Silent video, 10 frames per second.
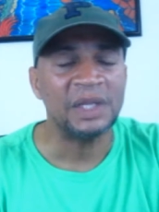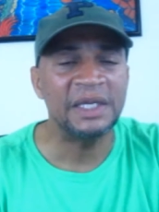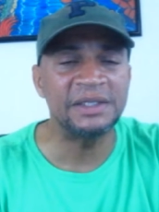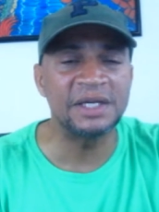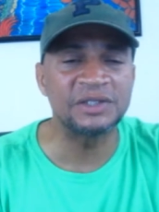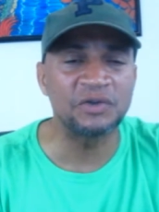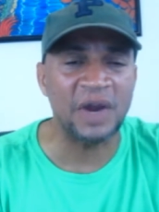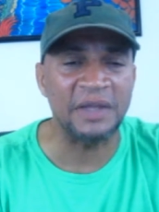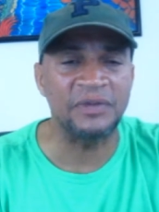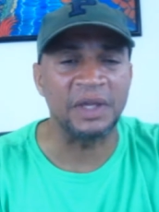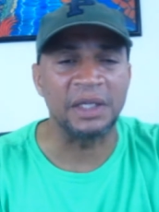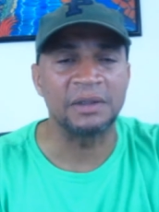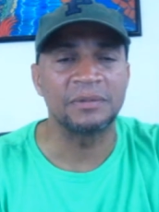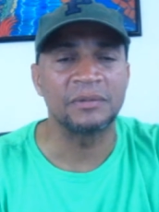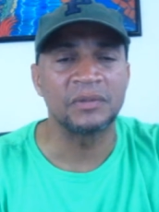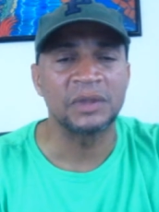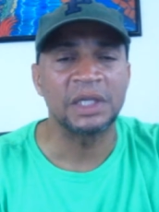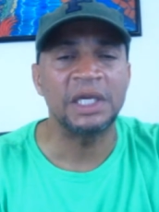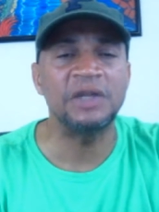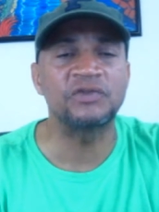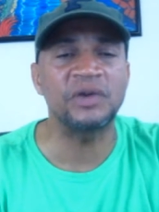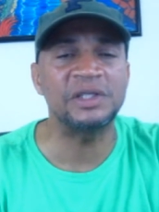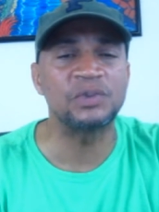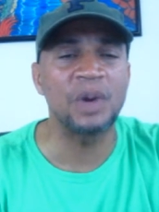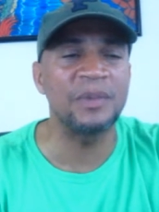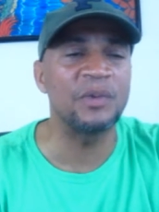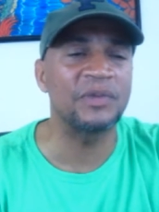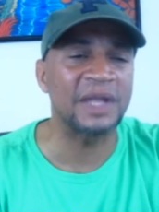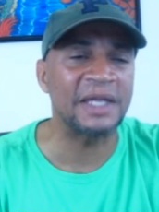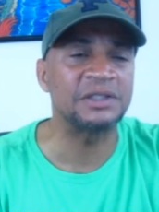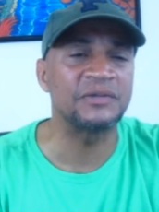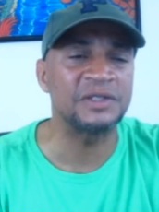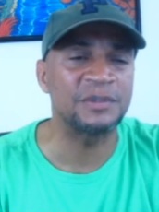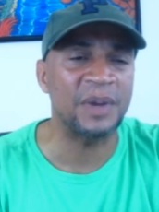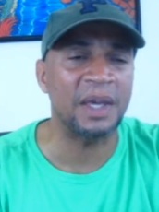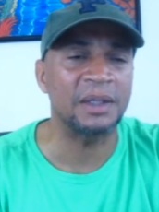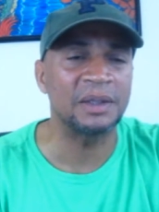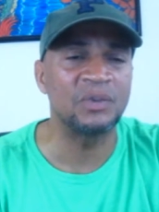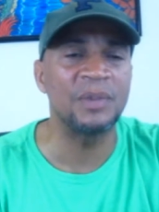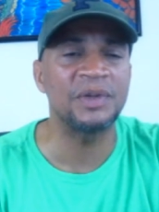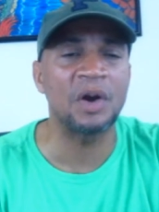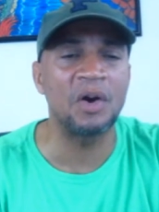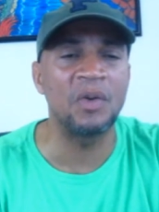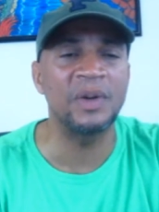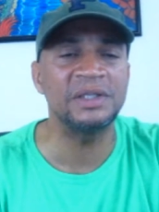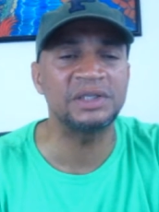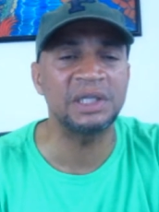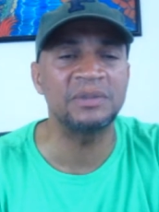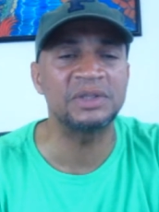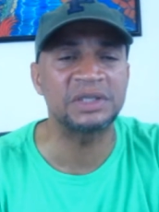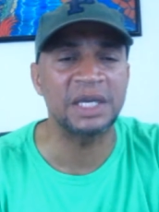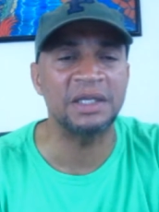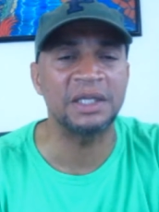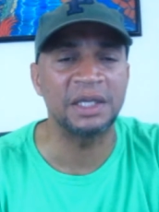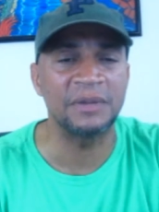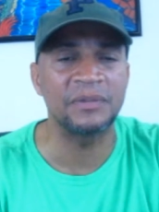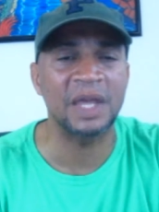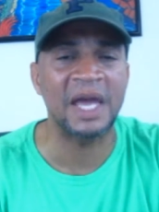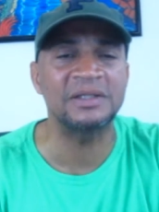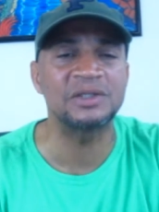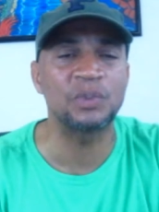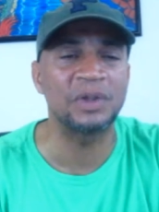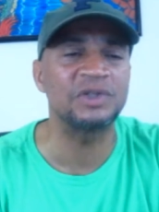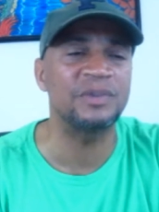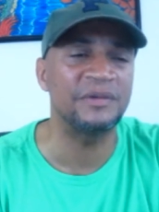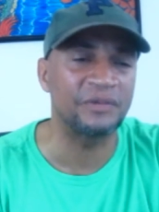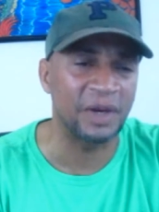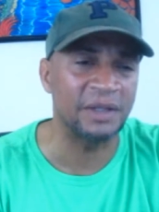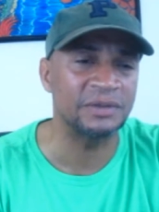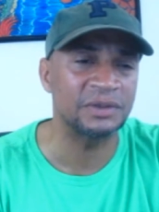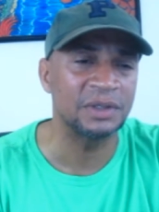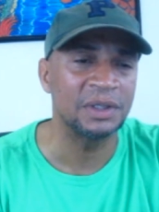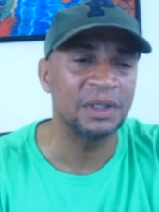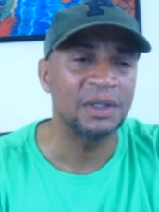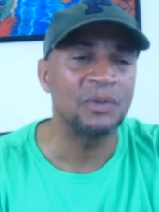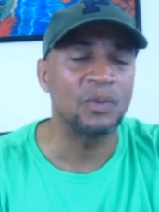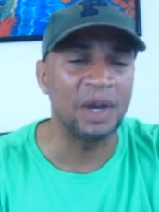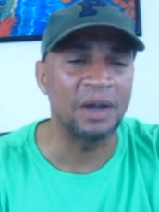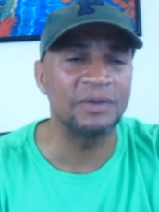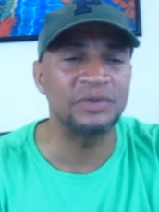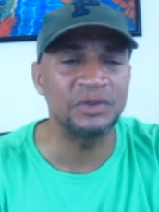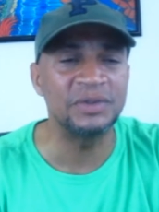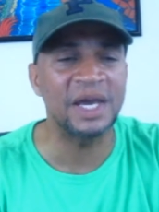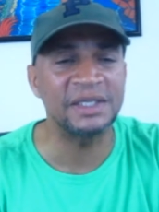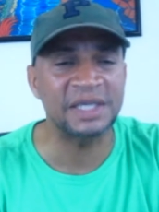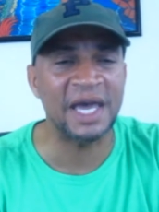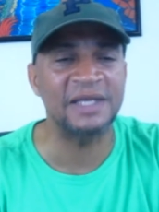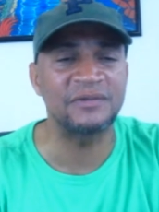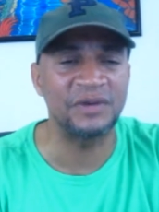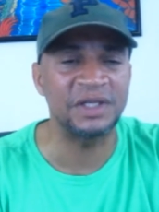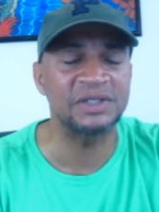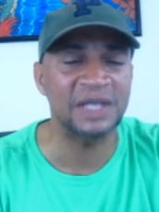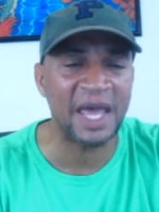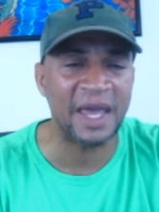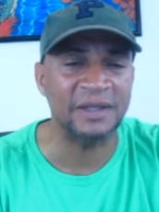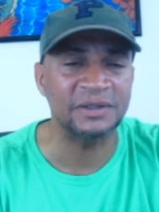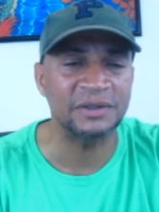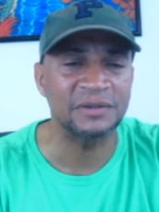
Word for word: He does the right thing. He treats women with lots of respect. Women always seem to say to him, I just want to be friends. Well, do nice guys finish last?